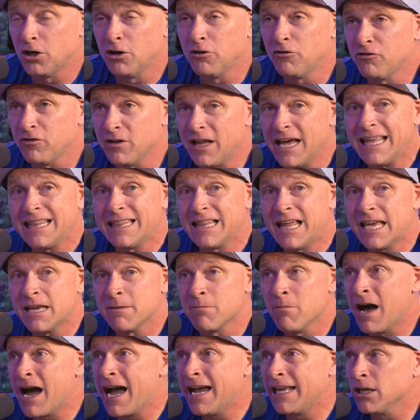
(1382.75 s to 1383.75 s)
her flight like
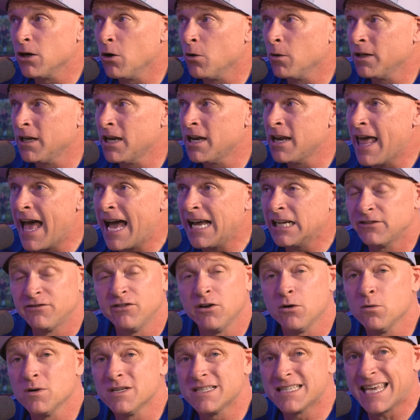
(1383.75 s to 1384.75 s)
mine going to
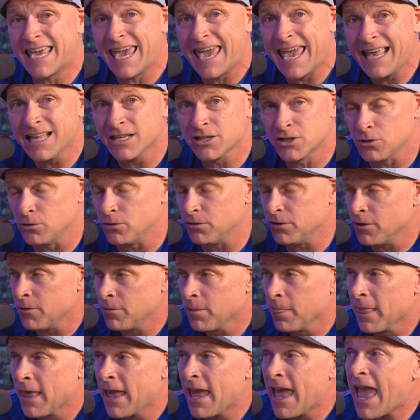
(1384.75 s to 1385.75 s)
Nashville was canceled,
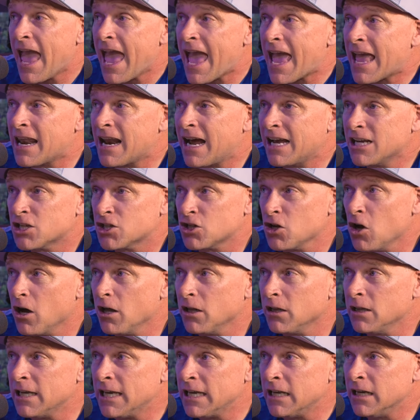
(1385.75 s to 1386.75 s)
and I saw
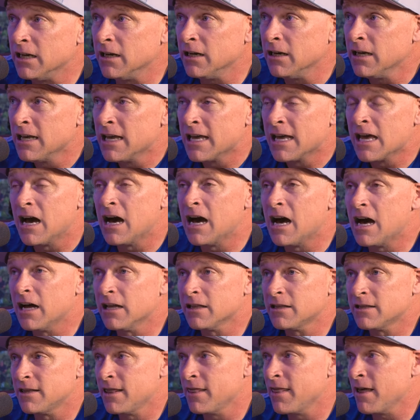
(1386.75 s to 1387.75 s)
Lena
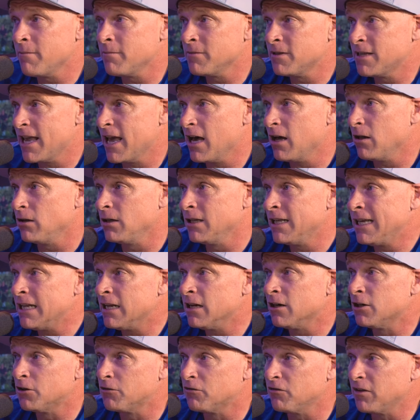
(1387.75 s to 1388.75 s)
uh, them tell
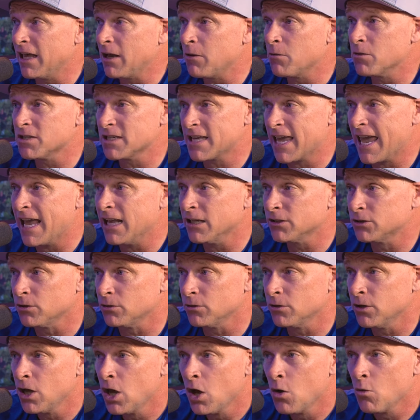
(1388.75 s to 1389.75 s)
Lena her flight was
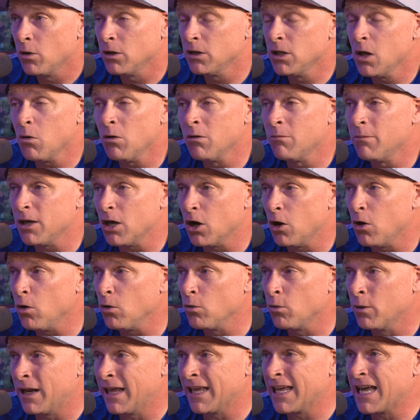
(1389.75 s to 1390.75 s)
canceled. Well, lo and
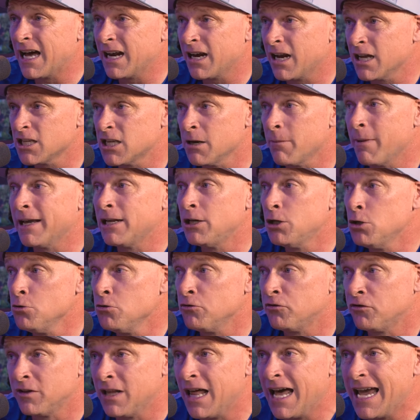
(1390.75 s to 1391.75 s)
behold, when I got onto my new
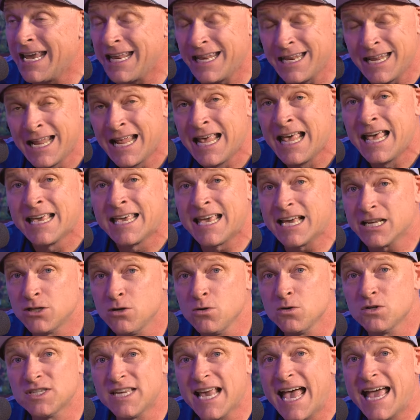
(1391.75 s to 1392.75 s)
flight, guess
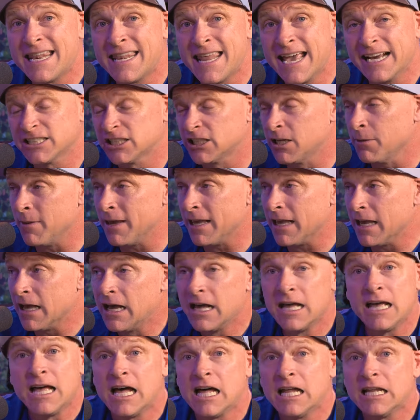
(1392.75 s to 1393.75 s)
who sat next to me?
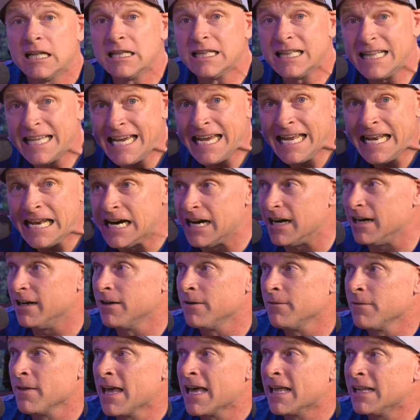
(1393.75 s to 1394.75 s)
Lena.
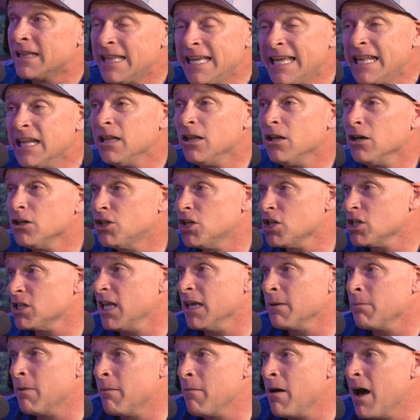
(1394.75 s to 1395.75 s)
Lena looked just
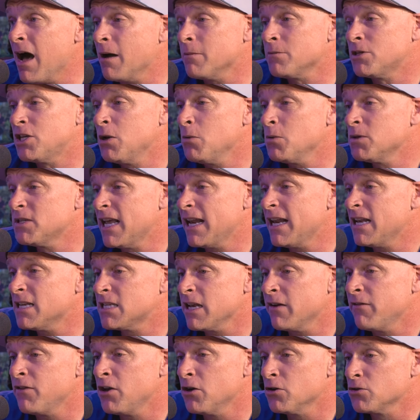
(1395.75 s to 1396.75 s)
like my mom. She was
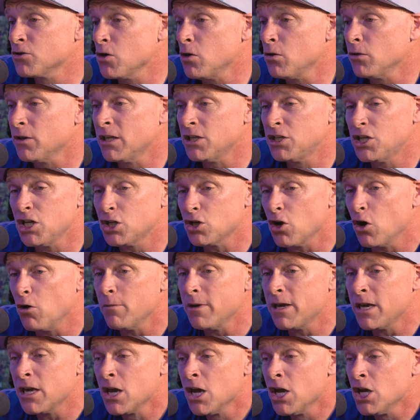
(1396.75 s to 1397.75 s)
87 years old and she told
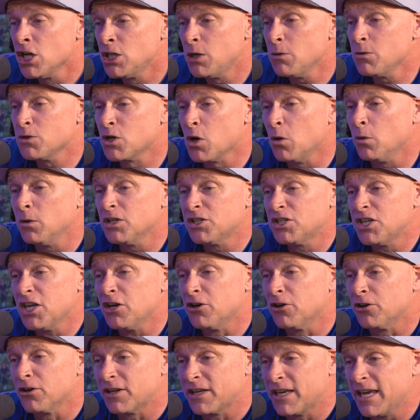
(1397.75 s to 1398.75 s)
me she was going to see
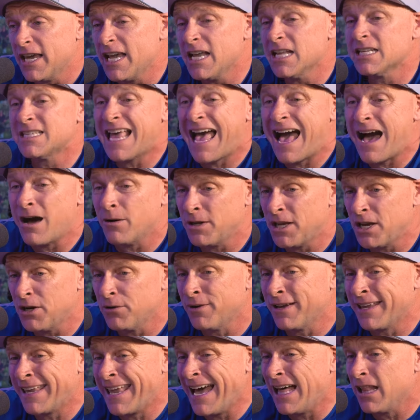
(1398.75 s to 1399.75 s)
her kids out here
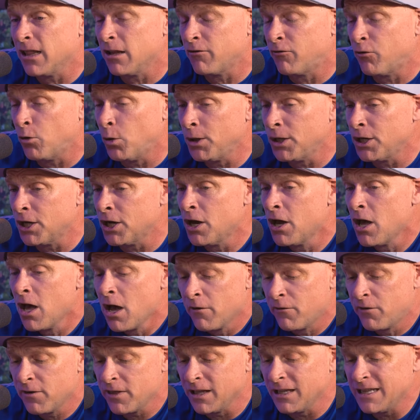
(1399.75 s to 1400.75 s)
in California
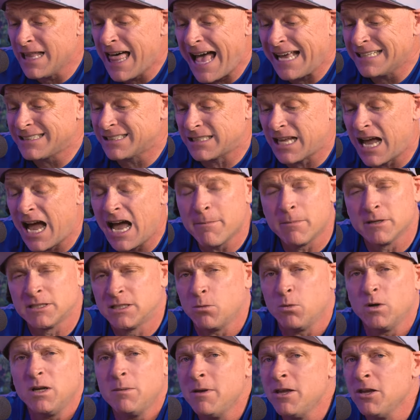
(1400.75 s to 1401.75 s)
for the last time. I
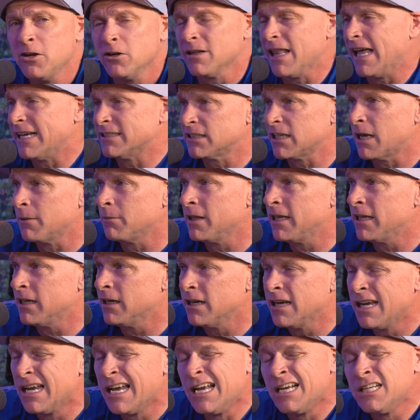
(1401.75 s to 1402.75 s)
said, What do you mean your last time,
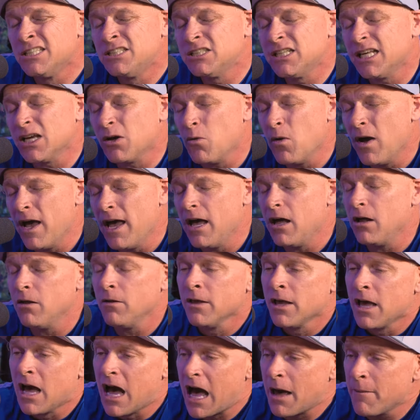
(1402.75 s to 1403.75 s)
Lena? She's like,
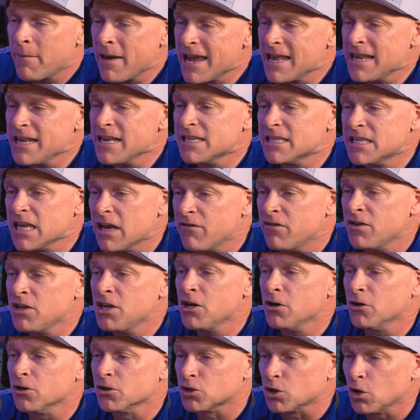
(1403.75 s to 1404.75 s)
Well, I'm 87
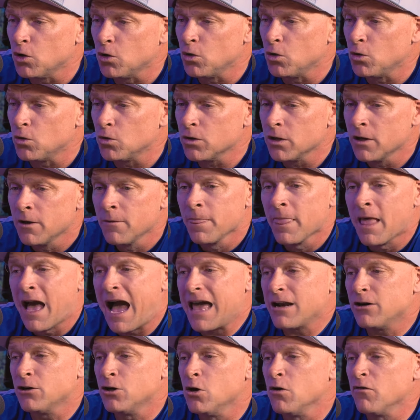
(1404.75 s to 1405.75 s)
years old.
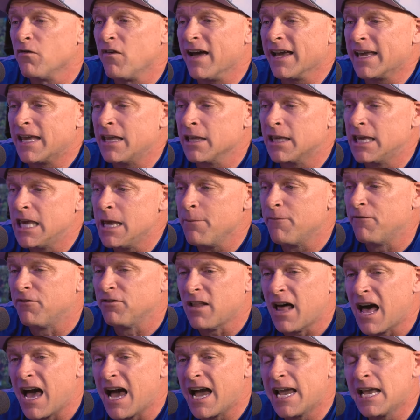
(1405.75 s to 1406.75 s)
I don't know if I can keep
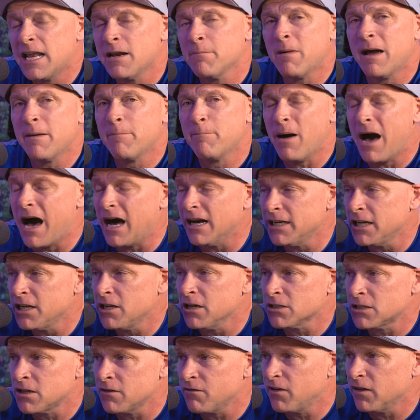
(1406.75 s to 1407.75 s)
flying. My body
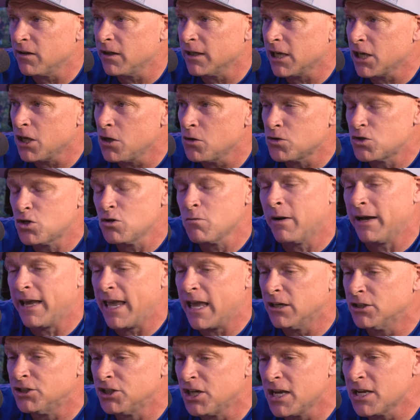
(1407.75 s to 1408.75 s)
doesn't feel like it used to. My
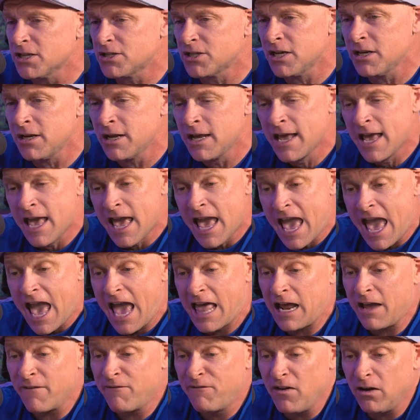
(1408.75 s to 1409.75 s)
energy isn't.
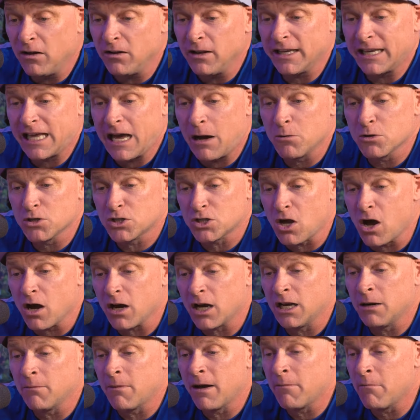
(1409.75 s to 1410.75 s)
And I felt like I was
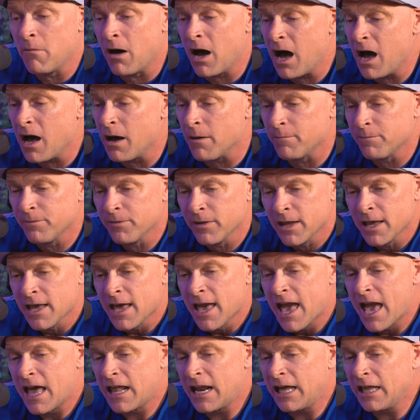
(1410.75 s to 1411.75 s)
talking to my mom
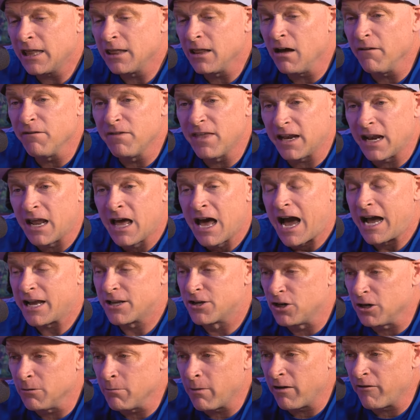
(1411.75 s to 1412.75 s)
and I loved it. I
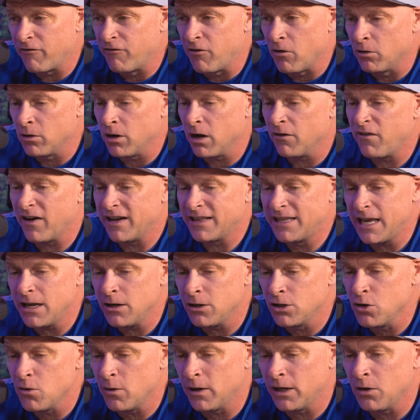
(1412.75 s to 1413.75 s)
turned my phone off. I
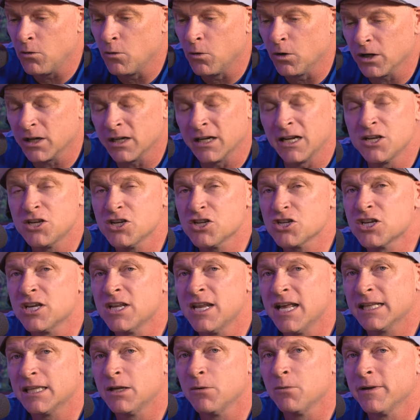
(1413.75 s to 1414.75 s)
didn't do any work and I just
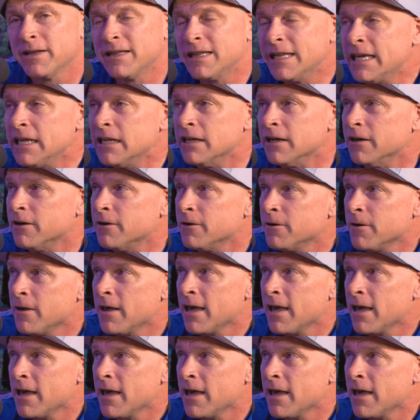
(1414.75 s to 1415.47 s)
connected with Lena.